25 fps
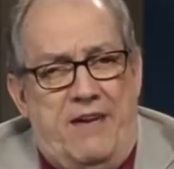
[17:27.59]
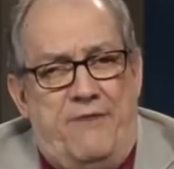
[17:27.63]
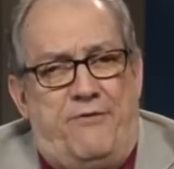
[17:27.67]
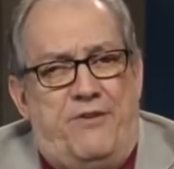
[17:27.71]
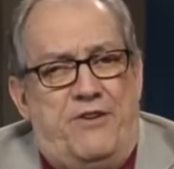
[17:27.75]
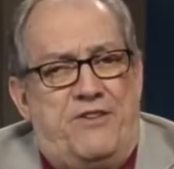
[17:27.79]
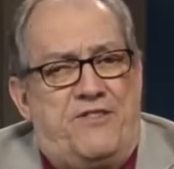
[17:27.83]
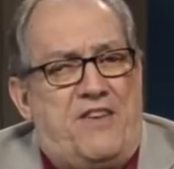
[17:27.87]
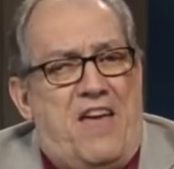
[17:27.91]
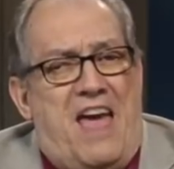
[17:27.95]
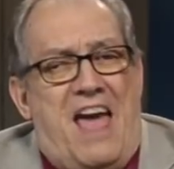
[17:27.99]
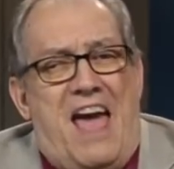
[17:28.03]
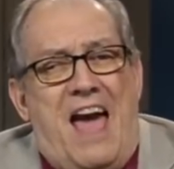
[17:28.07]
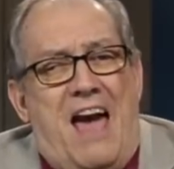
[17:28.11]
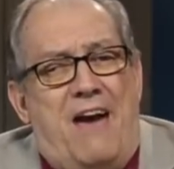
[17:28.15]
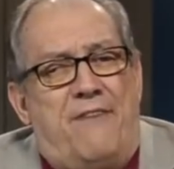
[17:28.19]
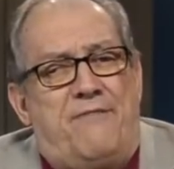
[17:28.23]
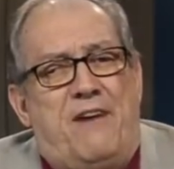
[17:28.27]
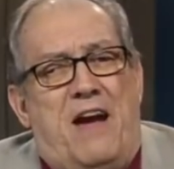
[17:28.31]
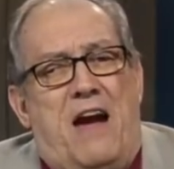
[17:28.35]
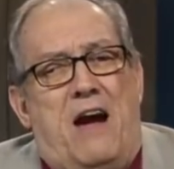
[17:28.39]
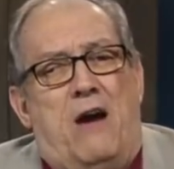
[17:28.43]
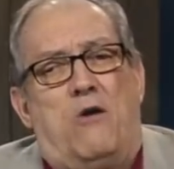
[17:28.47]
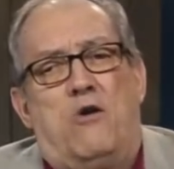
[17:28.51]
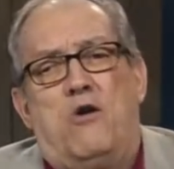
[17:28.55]
If it's a
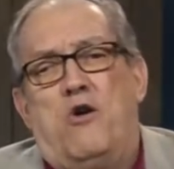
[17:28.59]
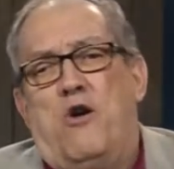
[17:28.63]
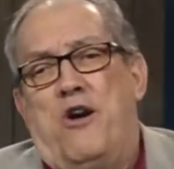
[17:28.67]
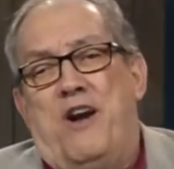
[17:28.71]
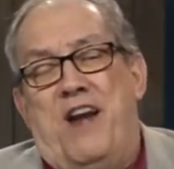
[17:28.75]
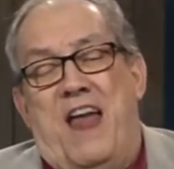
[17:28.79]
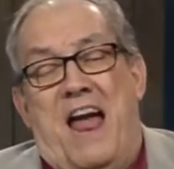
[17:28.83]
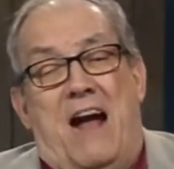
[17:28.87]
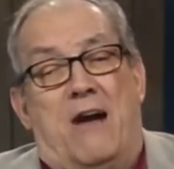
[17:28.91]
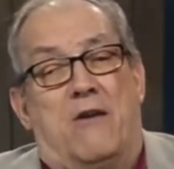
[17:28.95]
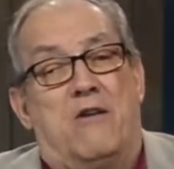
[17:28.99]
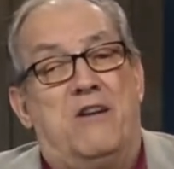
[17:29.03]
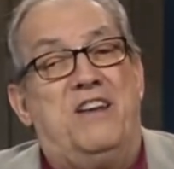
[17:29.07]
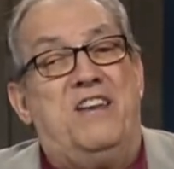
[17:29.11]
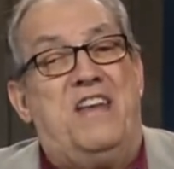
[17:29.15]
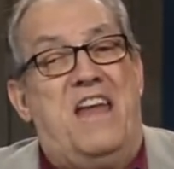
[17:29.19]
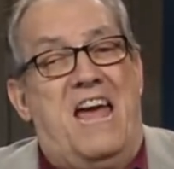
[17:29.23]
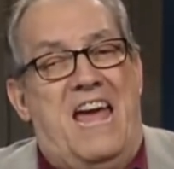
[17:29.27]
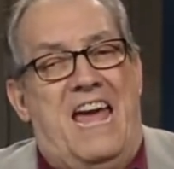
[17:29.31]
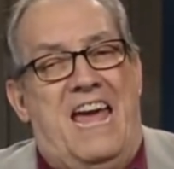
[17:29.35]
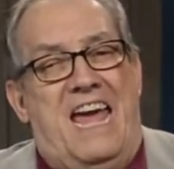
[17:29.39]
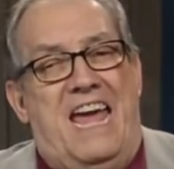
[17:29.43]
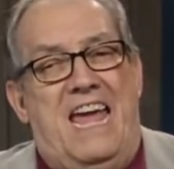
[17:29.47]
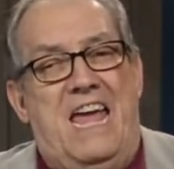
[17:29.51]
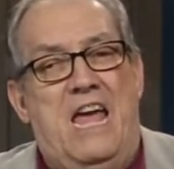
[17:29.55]
half hour or an hour a
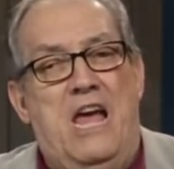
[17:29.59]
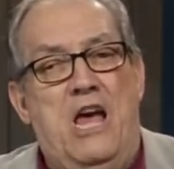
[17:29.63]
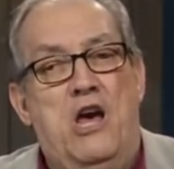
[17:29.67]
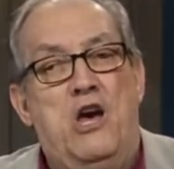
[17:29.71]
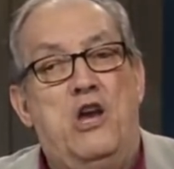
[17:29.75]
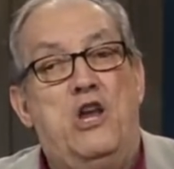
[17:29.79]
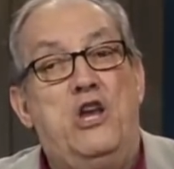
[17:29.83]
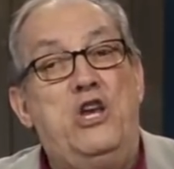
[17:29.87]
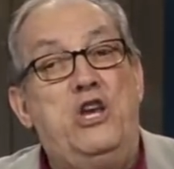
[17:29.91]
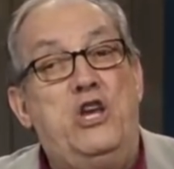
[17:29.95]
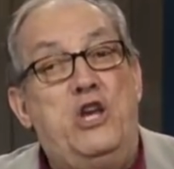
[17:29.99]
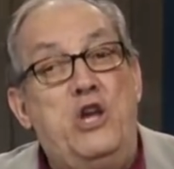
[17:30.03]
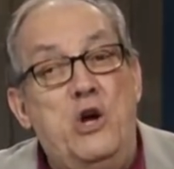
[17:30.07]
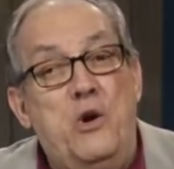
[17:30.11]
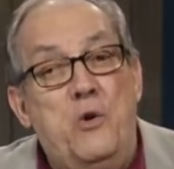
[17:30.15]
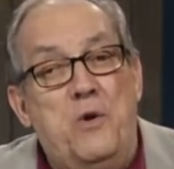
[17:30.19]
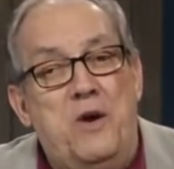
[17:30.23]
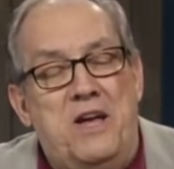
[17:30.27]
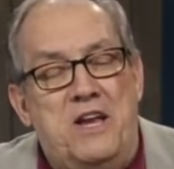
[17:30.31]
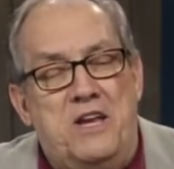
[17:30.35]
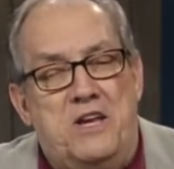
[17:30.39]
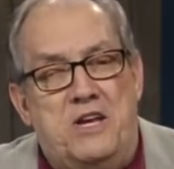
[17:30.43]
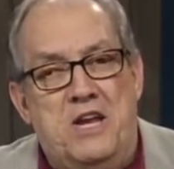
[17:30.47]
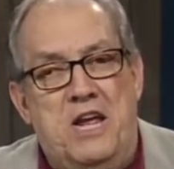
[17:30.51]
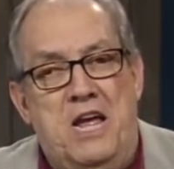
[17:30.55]
day, do
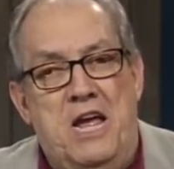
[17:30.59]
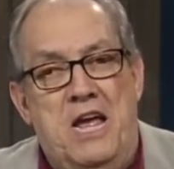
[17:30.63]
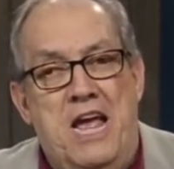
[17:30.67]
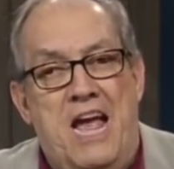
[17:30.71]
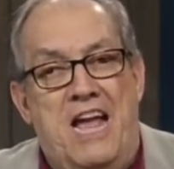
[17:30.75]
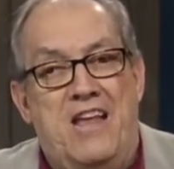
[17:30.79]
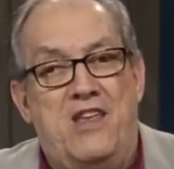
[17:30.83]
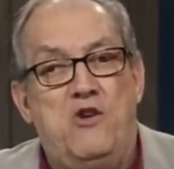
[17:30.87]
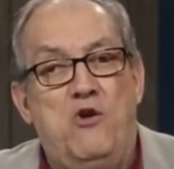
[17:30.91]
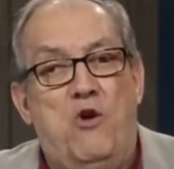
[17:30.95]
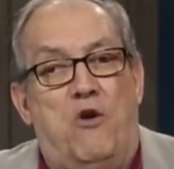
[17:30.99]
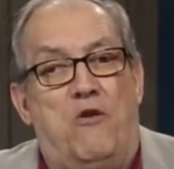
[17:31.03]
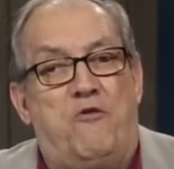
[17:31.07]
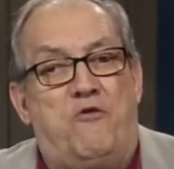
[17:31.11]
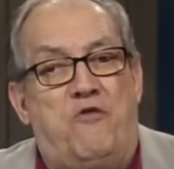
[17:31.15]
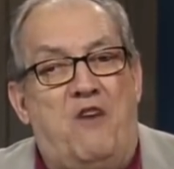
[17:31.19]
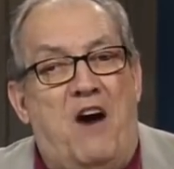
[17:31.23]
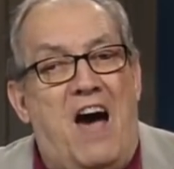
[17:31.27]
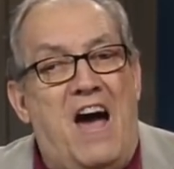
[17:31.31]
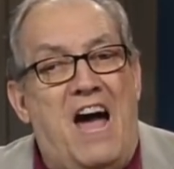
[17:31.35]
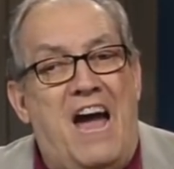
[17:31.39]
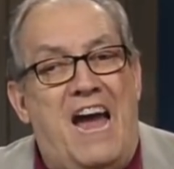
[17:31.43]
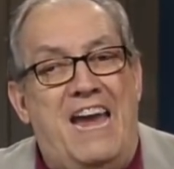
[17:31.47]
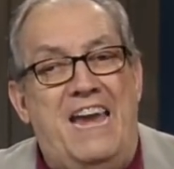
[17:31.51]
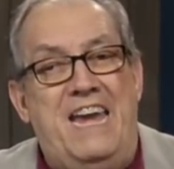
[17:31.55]
it. And you'll
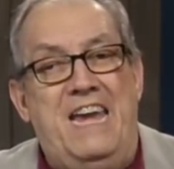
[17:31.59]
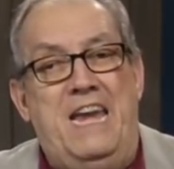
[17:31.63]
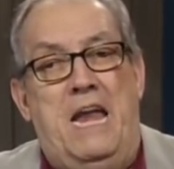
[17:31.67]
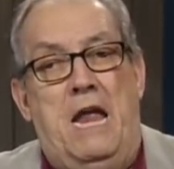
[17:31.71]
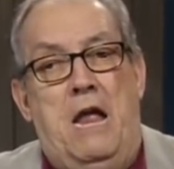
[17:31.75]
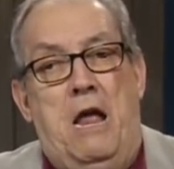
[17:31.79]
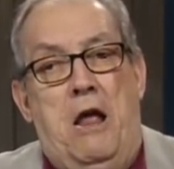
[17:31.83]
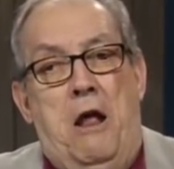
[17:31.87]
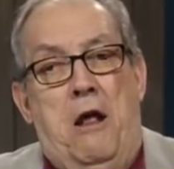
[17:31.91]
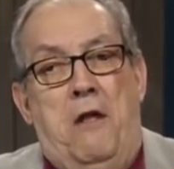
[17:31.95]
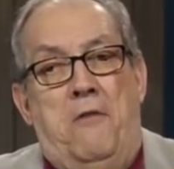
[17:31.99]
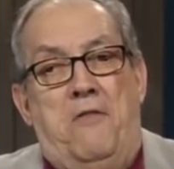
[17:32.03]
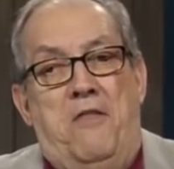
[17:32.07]
find